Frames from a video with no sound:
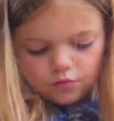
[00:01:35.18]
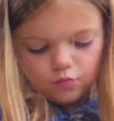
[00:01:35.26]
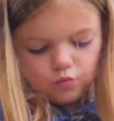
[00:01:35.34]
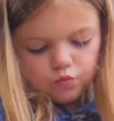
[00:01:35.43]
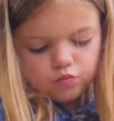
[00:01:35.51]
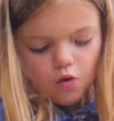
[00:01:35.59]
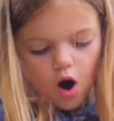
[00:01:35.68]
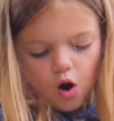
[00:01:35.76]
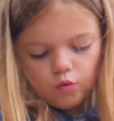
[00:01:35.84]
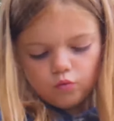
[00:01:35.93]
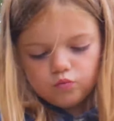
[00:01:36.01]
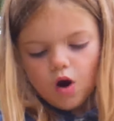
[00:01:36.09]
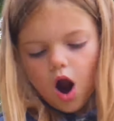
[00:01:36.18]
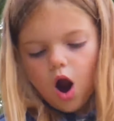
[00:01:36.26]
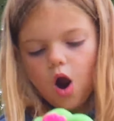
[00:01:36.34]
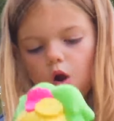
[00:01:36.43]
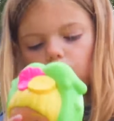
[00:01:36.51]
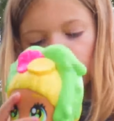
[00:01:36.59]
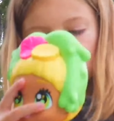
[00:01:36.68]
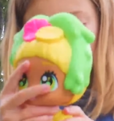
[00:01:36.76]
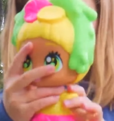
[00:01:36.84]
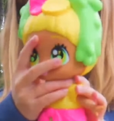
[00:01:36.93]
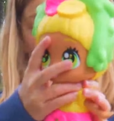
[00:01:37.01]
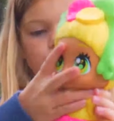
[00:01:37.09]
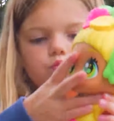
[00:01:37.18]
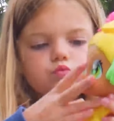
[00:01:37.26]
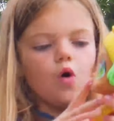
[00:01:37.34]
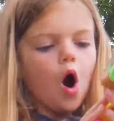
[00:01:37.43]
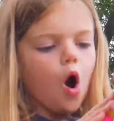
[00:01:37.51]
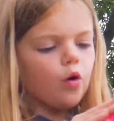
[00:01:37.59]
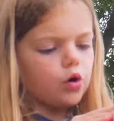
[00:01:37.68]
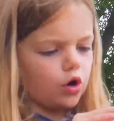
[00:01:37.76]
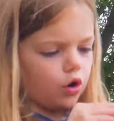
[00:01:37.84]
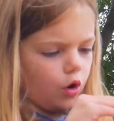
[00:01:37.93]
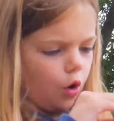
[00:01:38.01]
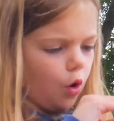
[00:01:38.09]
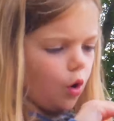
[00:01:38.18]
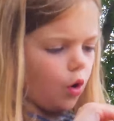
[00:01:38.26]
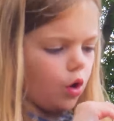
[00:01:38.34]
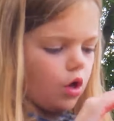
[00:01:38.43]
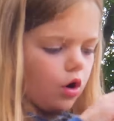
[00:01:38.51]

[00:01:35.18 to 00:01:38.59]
Whoa, whoa. Whoa, her whole,